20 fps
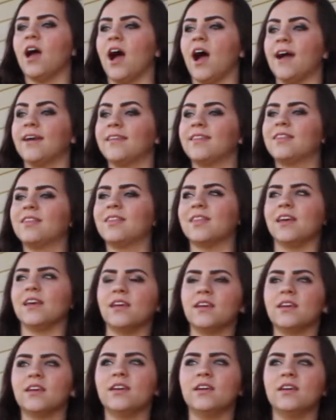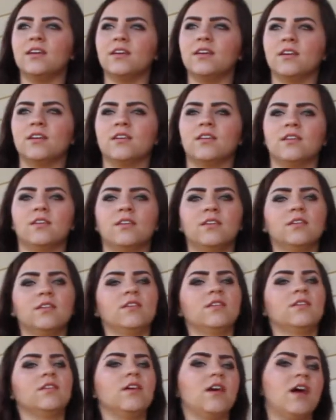I think,
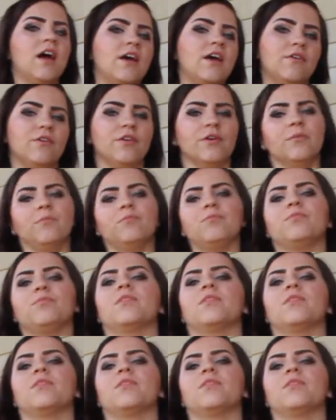I don't know,